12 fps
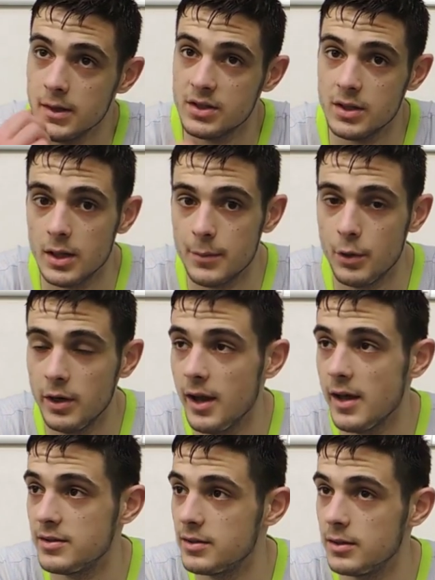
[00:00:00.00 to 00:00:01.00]
It's pretty
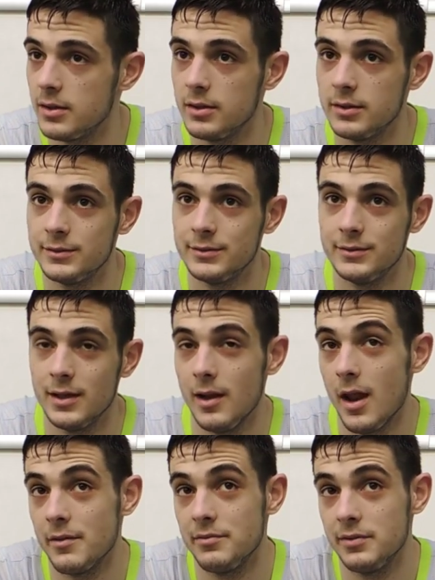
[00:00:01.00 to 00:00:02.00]
nice. A
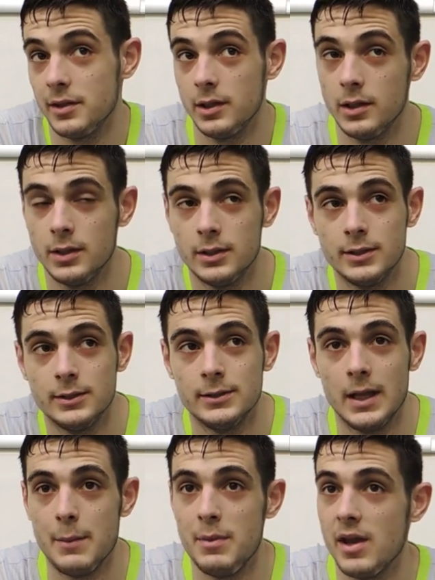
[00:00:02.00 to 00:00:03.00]
lot of
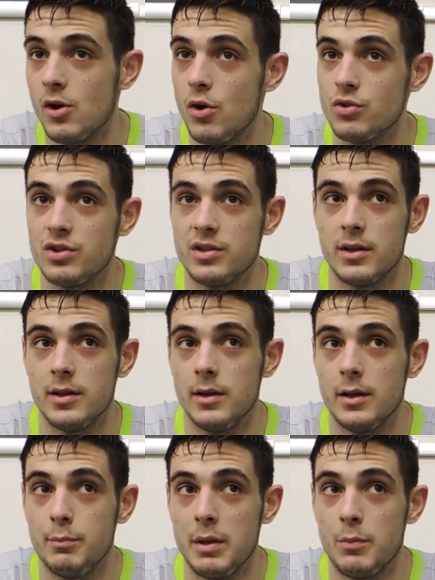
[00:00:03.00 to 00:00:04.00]
NBA coaches
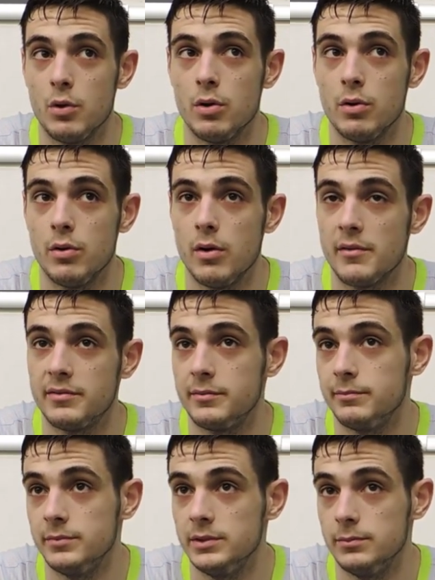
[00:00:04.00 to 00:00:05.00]
and people who have
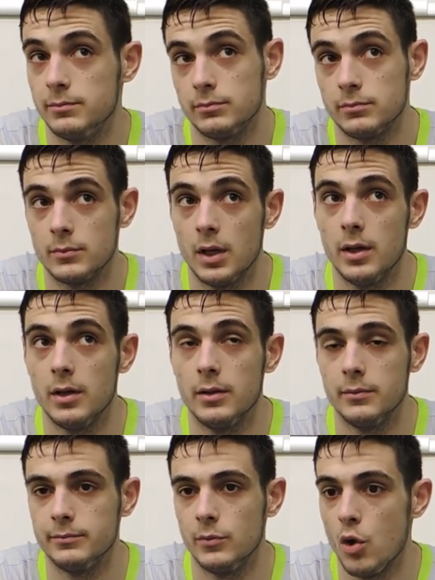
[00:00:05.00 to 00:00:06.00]

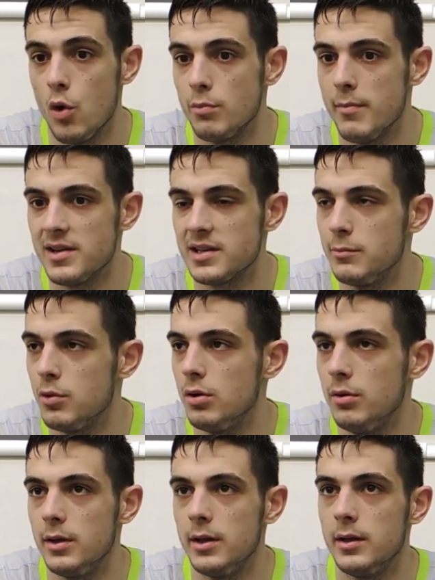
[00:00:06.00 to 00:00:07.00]
known
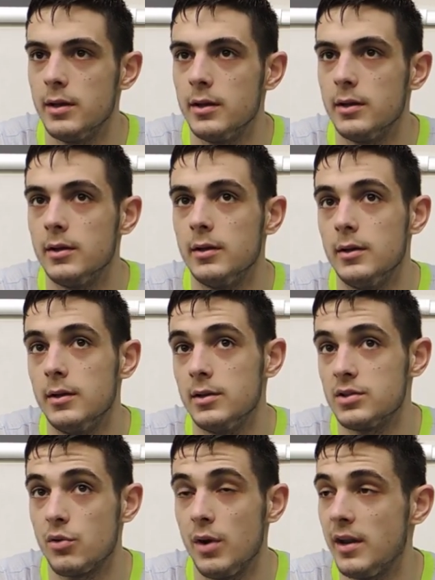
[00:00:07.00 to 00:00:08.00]
basketball, and
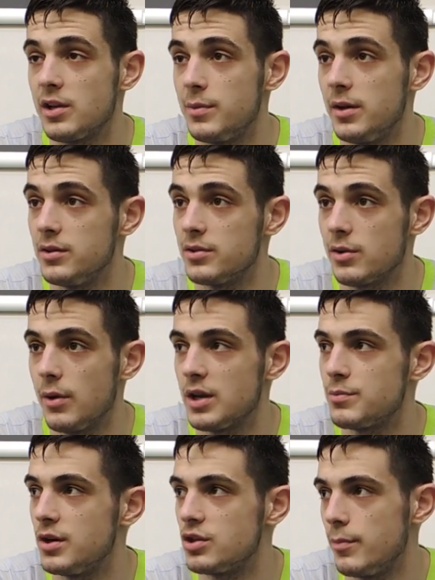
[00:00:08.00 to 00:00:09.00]
it's a great experience. Great
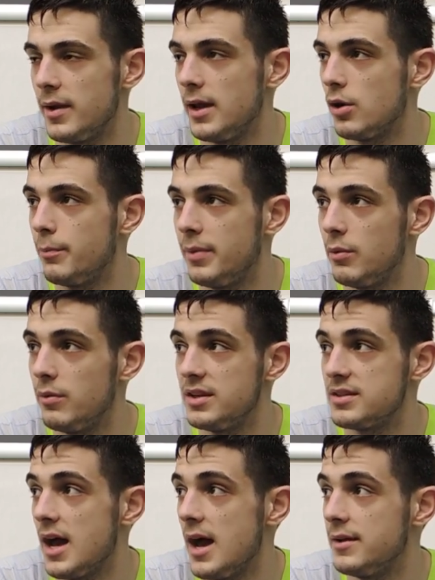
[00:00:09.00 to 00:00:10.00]
experience to play, compete with
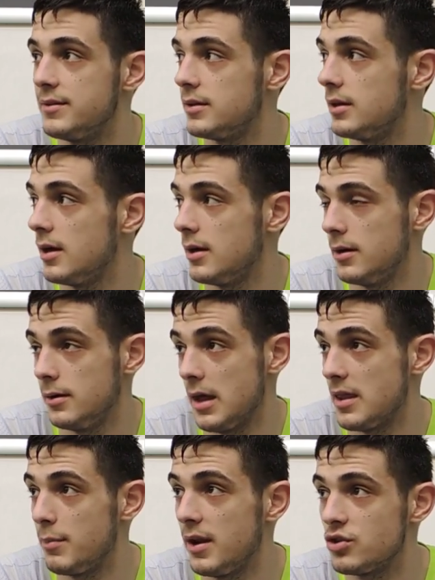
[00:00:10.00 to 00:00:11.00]
these guys,
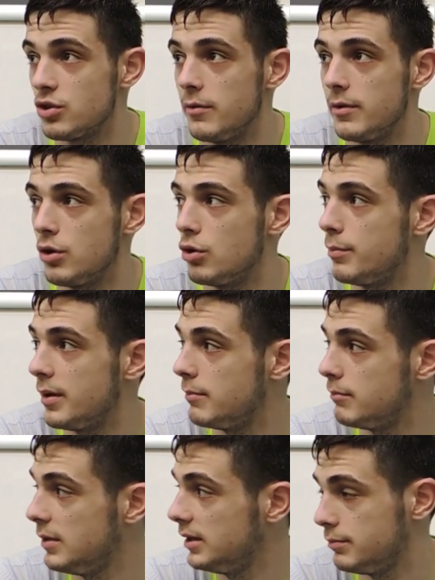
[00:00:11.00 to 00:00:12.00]
other players all over Europe,
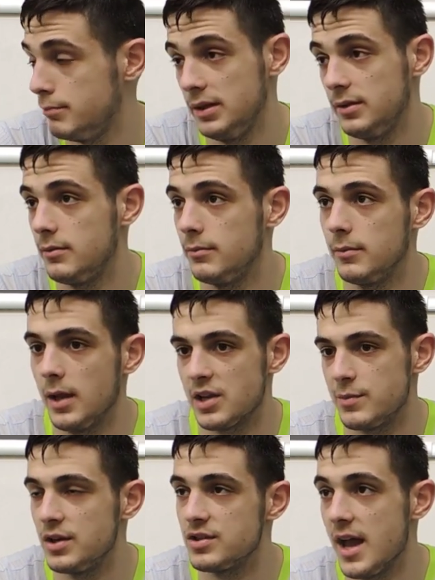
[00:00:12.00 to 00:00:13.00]
and meet
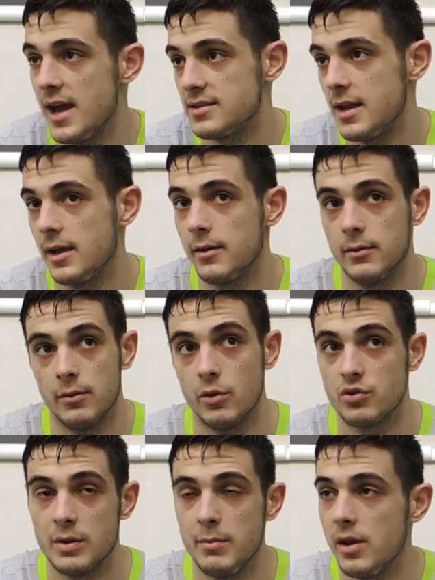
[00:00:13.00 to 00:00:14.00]
experienced guys like
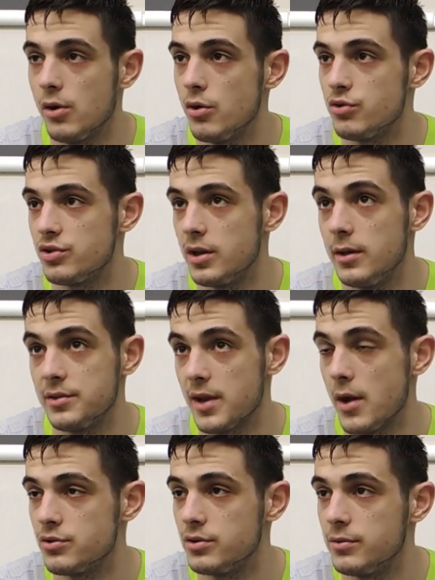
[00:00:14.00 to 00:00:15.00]
those NBA coaches and
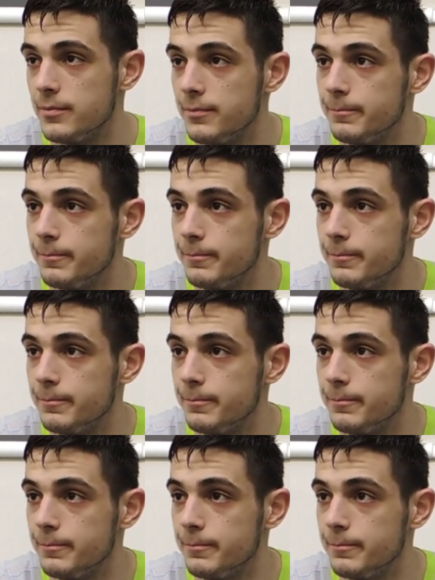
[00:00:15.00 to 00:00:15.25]
scouts.